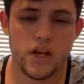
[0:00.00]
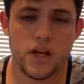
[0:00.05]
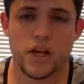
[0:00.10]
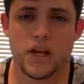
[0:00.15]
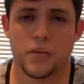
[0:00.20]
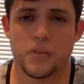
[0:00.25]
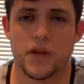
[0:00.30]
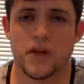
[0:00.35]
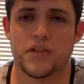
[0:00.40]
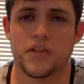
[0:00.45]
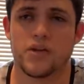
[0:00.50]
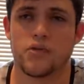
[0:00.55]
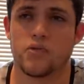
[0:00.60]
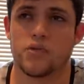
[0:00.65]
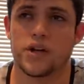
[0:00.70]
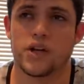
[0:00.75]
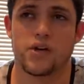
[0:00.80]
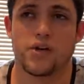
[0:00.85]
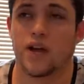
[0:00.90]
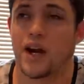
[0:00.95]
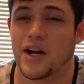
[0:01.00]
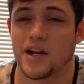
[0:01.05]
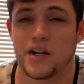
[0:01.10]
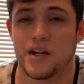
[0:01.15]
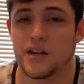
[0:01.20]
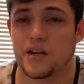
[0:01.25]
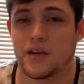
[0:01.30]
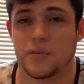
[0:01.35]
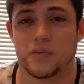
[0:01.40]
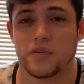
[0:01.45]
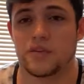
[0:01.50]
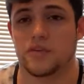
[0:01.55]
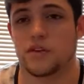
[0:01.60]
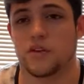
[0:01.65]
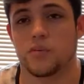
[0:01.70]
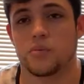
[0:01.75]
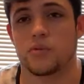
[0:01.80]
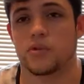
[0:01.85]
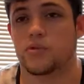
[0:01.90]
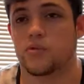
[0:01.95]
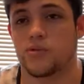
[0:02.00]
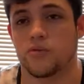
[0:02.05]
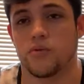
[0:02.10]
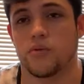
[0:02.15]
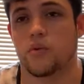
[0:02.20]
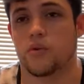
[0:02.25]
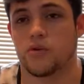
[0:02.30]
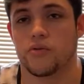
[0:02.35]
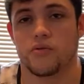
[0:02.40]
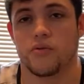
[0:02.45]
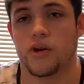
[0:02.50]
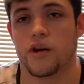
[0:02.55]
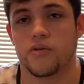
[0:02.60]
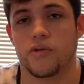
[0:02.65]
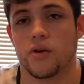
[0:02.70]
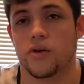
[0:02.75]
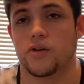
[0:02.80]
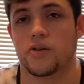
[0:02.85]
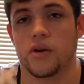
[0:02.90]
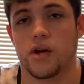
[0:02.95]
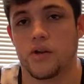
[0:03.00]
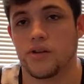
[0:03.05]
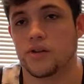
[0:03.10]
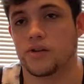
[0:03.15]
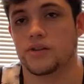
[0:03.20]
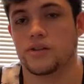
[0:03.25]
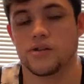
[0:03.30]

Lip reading: and I think regrinding them is like between $400 and $500.